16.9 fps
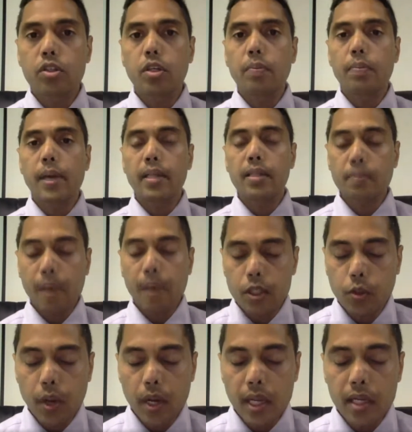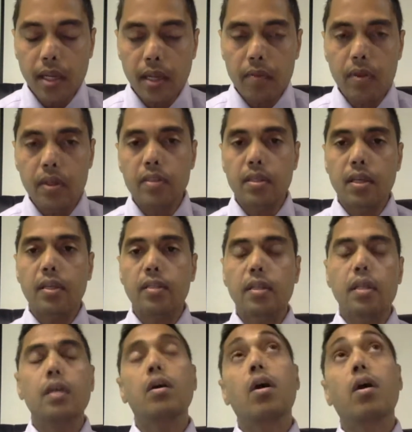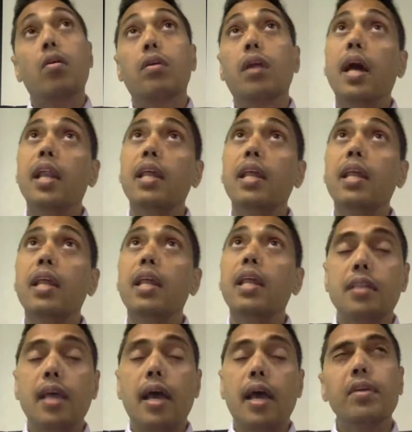She bends about 20 degrees, and not even,